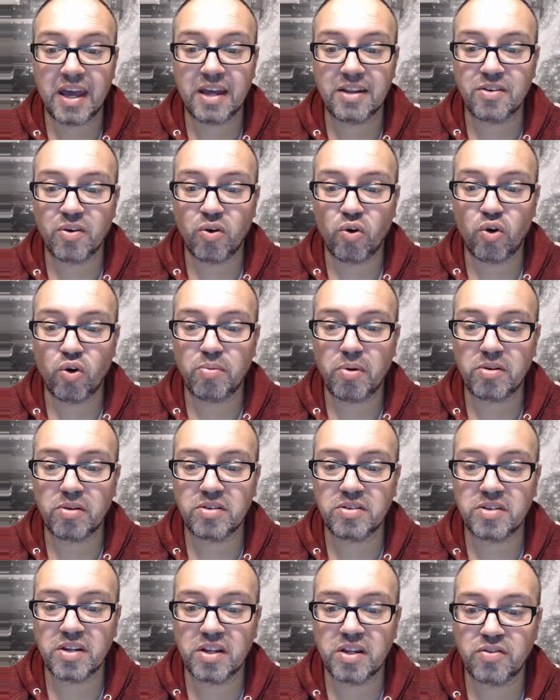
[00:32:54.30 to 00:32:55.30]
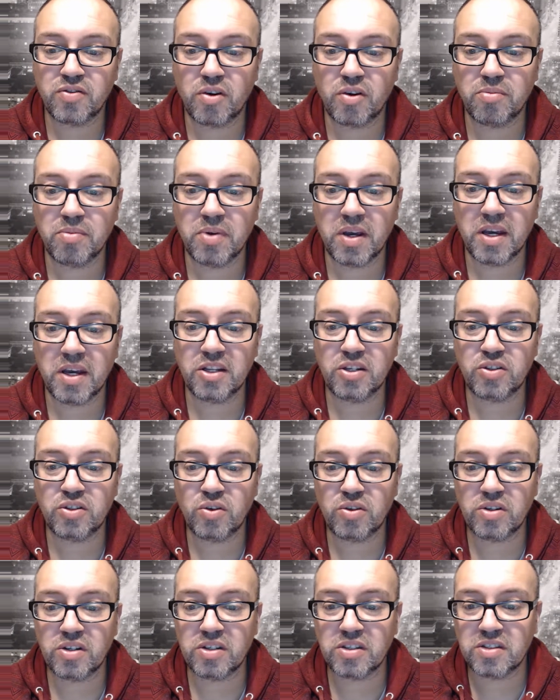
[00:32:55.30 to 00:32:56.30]
Orb Hunters is from
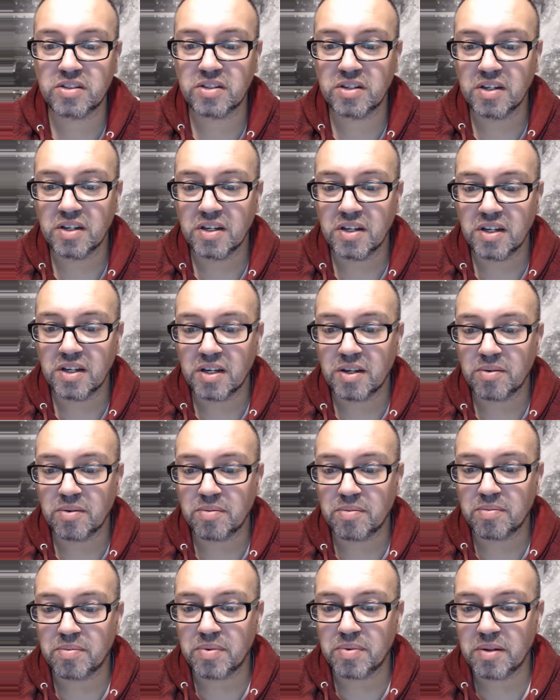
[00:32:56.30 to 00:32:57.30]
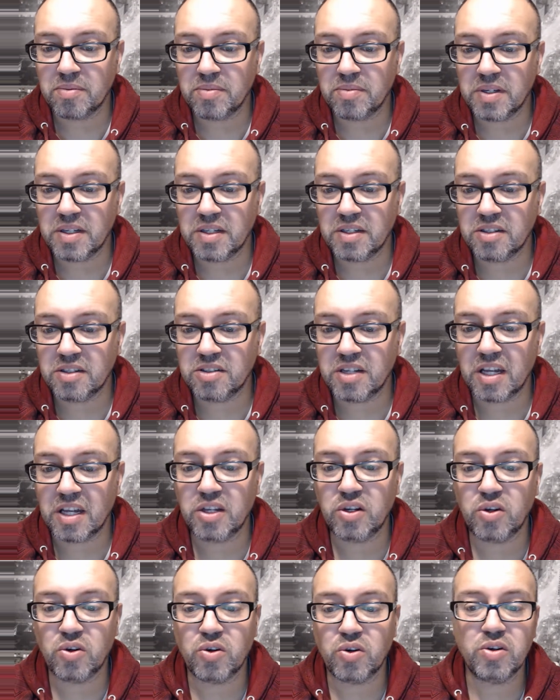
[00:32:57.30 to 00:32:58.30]
Ediciones
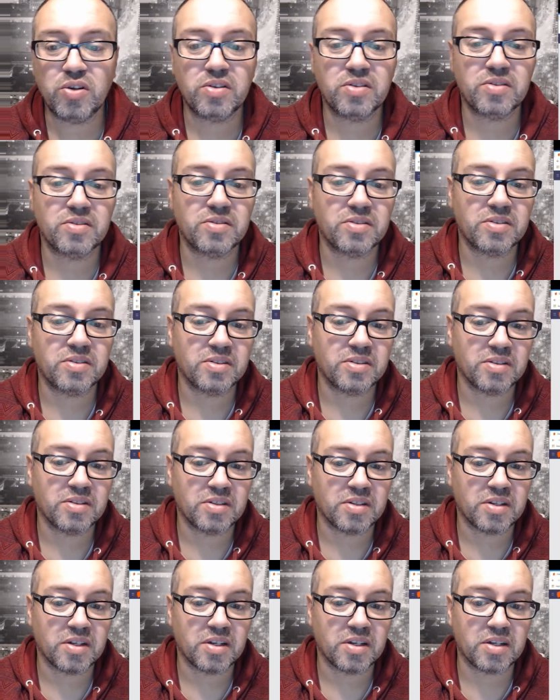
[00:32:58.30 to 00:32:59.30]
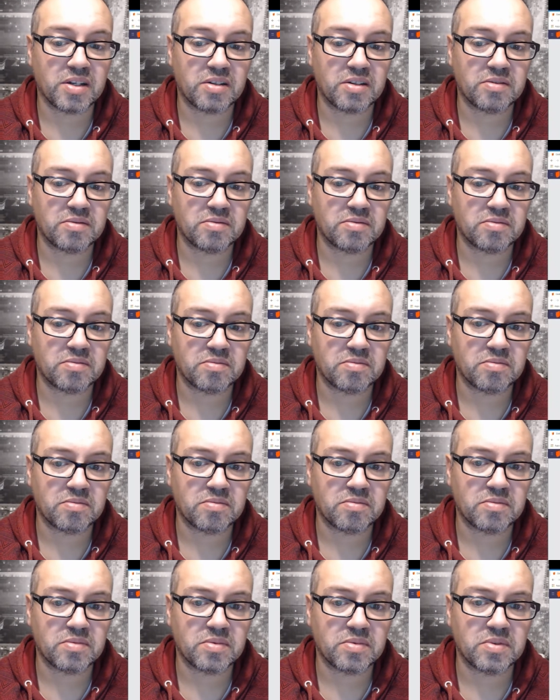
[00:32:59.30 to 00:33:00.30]
Primigenio, I
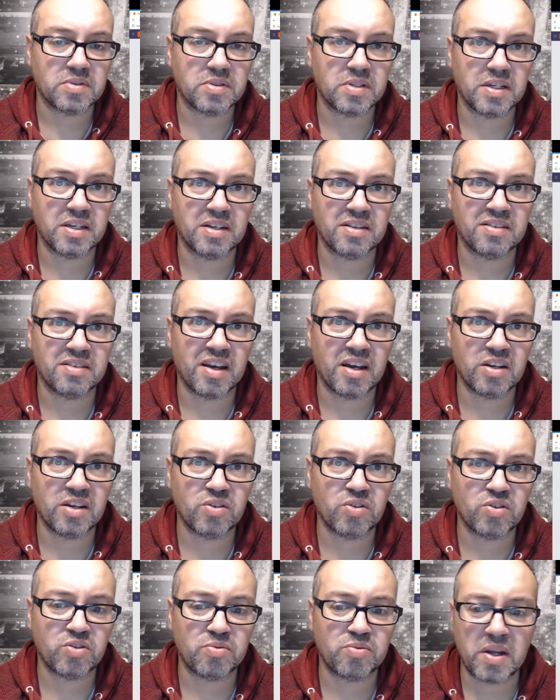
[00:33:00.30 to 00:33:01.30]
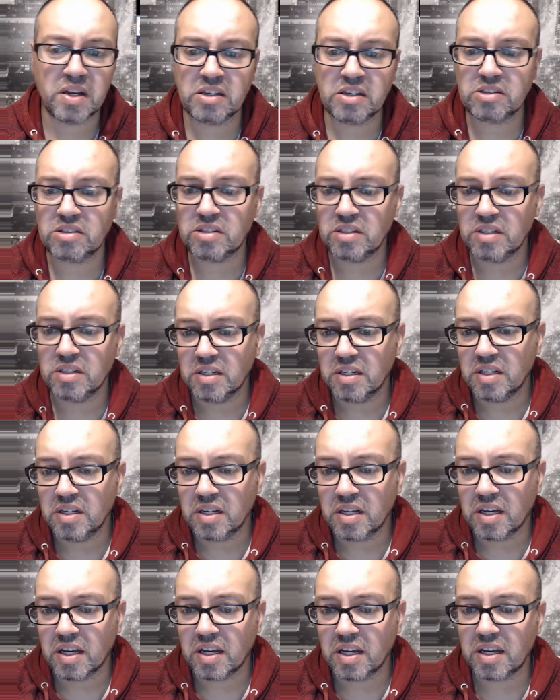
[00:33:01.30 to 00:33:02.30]
think Italian or Spanish.
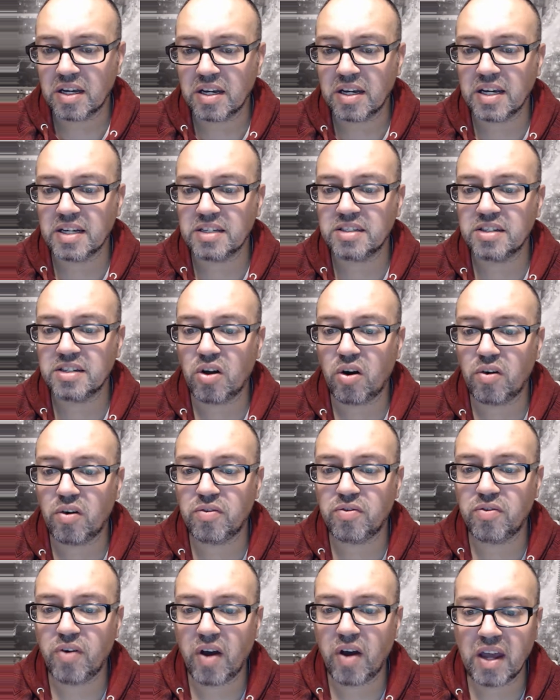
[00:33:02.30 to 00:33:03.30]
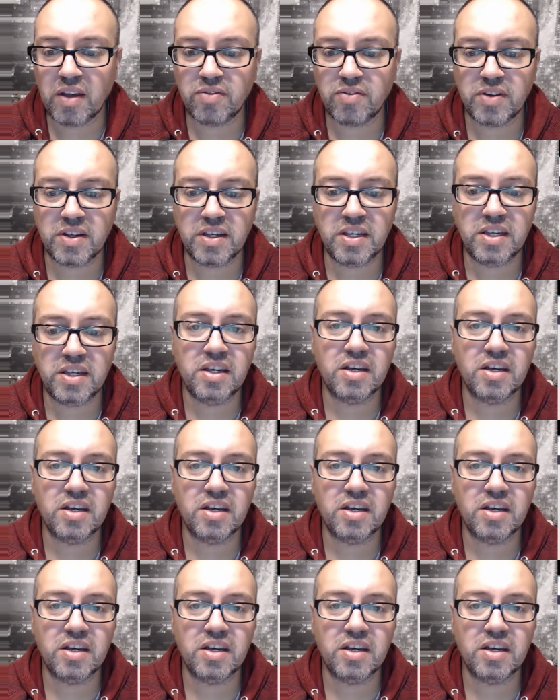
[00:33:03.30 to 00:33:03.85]
It's in Hall 5E